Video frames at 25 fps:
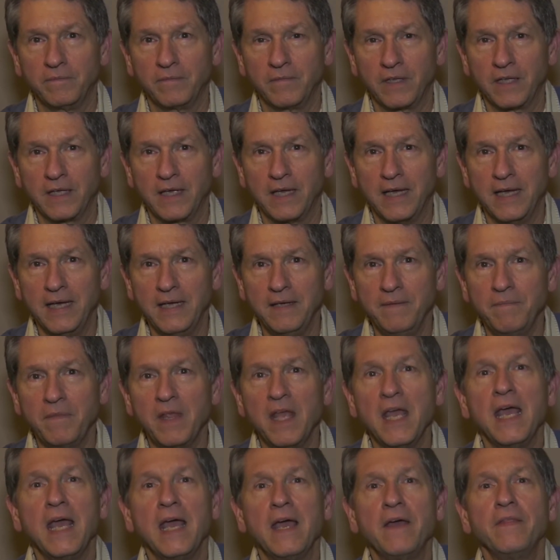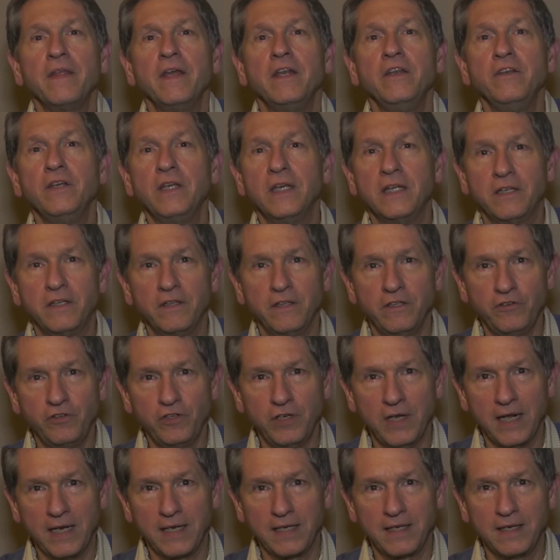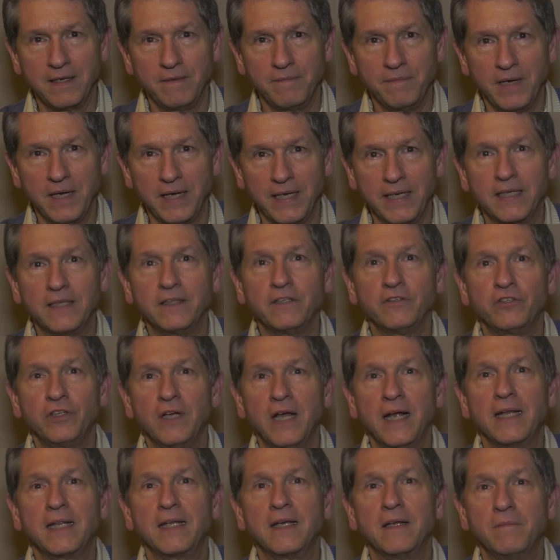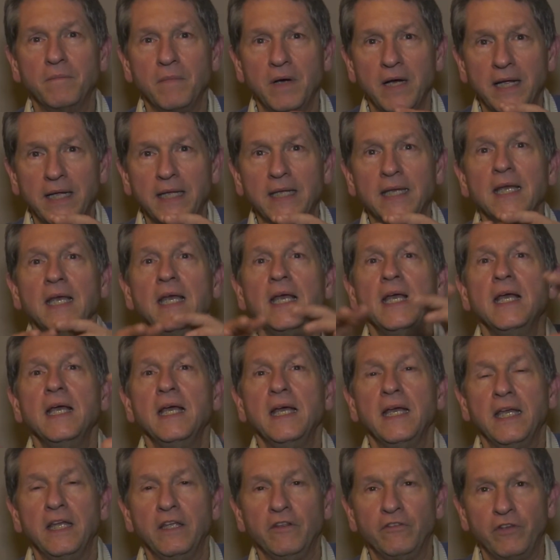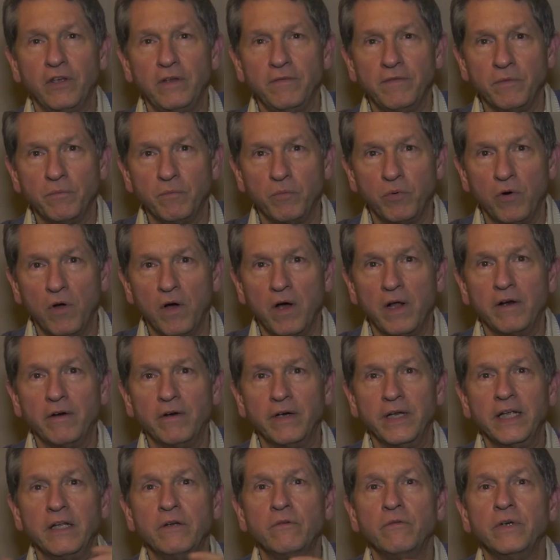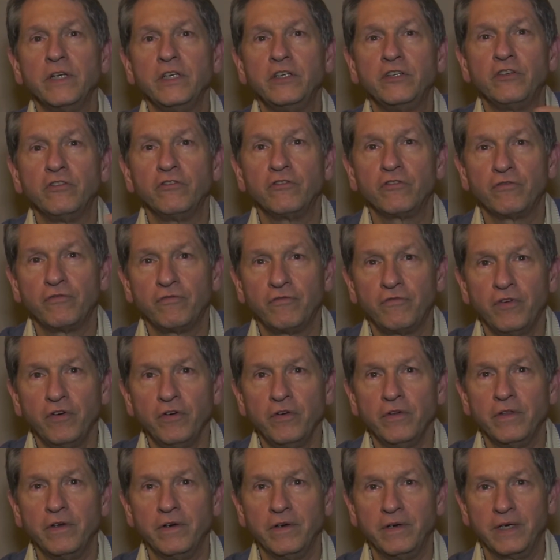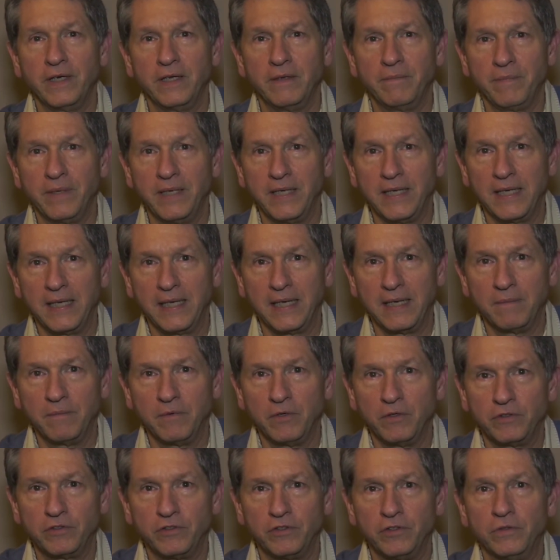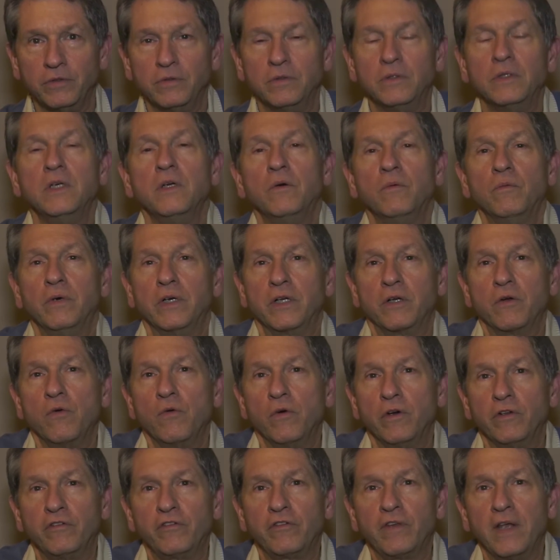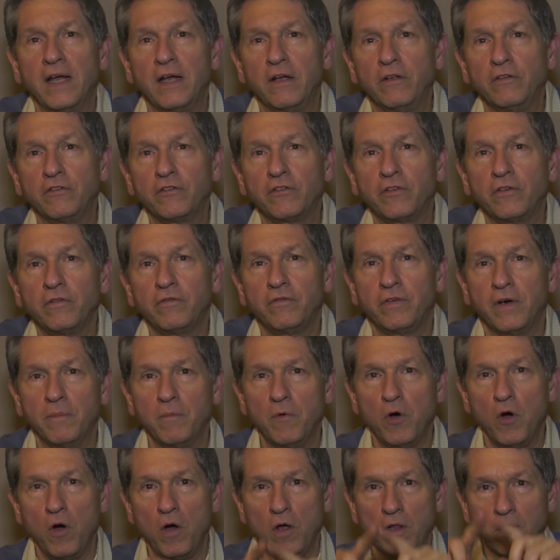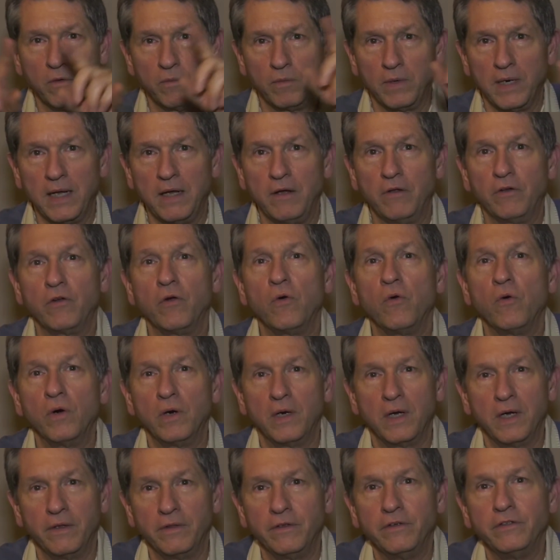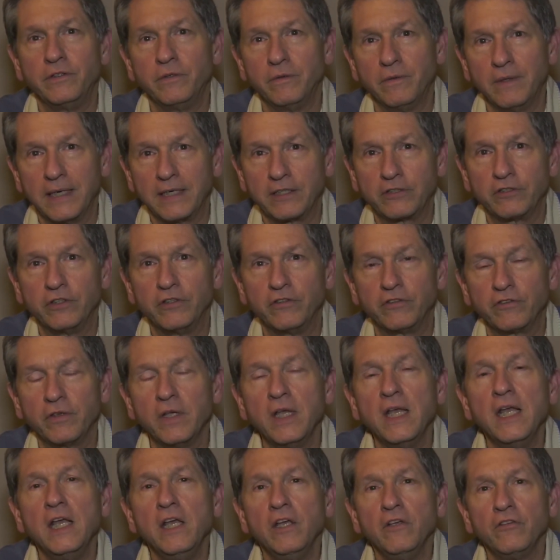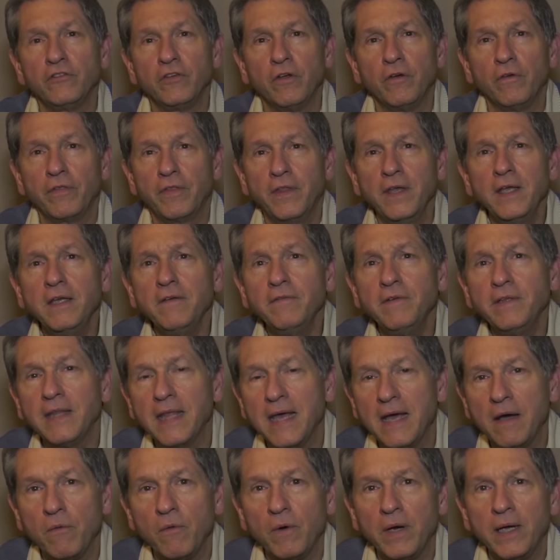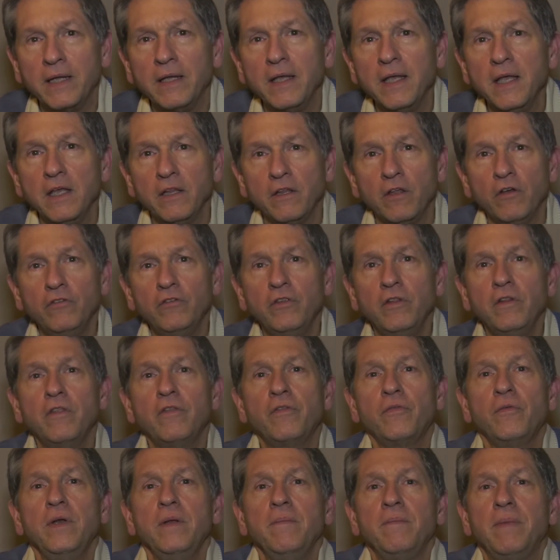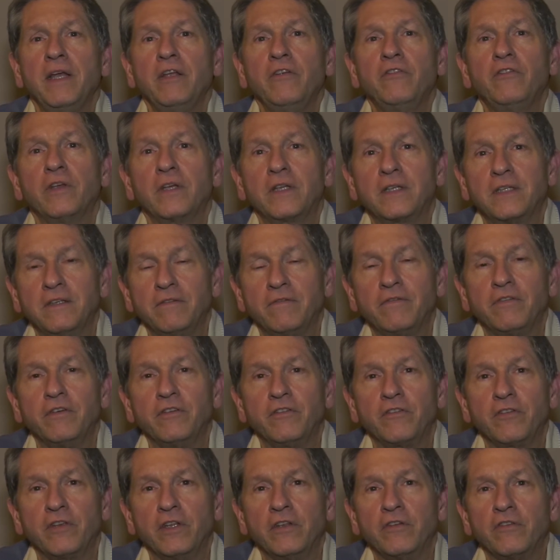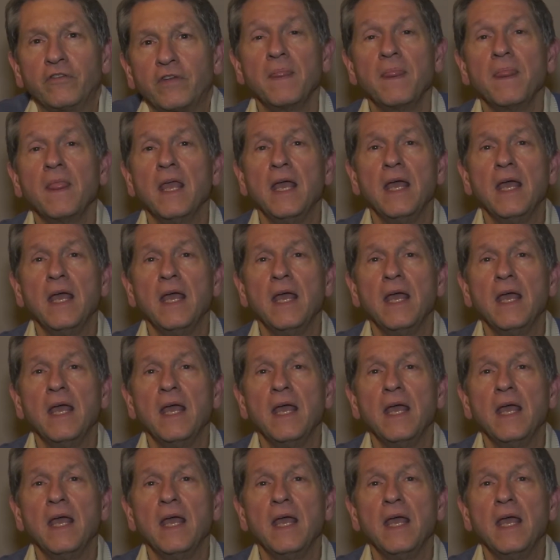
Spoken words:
Okay? And then you get to the shotgun mic, and the shotgun mic is even broader. It reaches further in being able to record sounds from all around or other directions. So think of it that way. Those are the three basic differences.